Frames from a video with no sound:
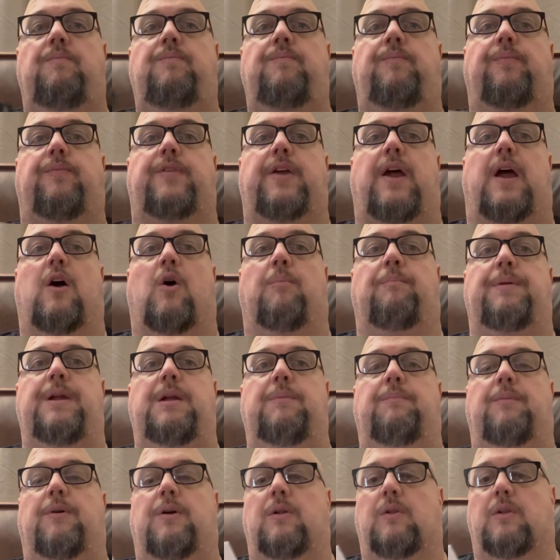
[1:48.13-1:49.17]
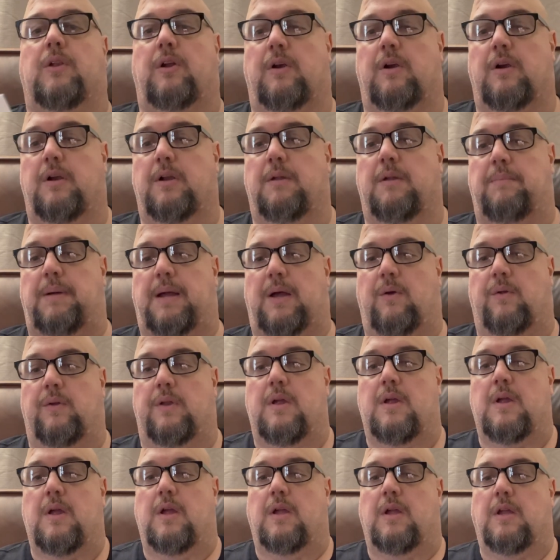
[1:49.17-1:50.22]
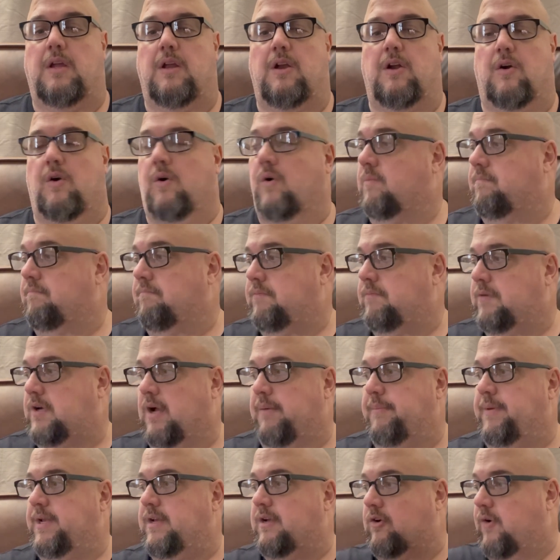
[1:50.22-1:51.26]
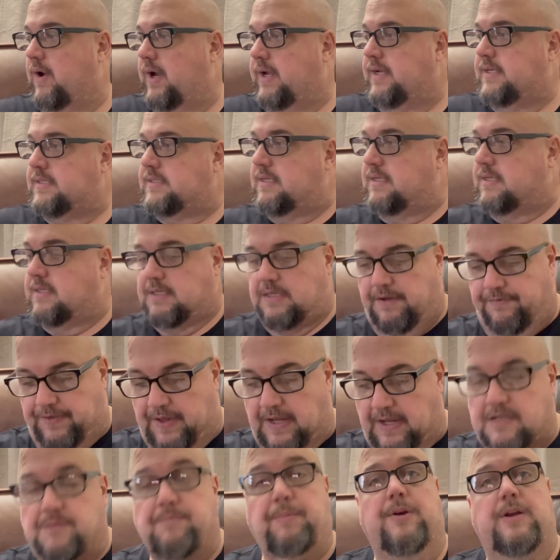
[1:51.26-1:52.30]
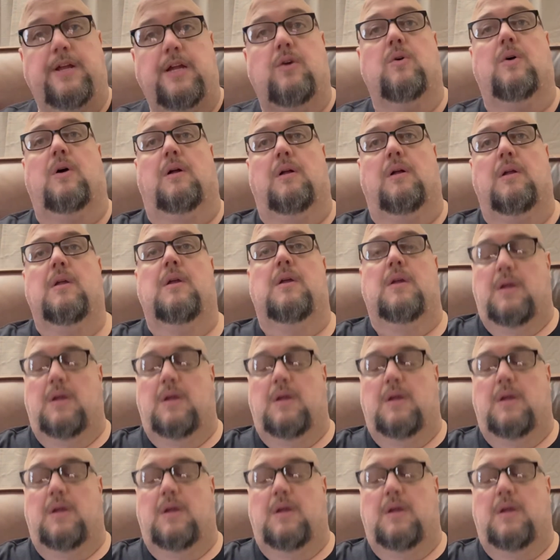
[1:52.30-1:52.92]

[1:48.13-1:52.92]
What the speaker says: to help people learn about, you know, coming to Christ and stuff. That's pretty cool.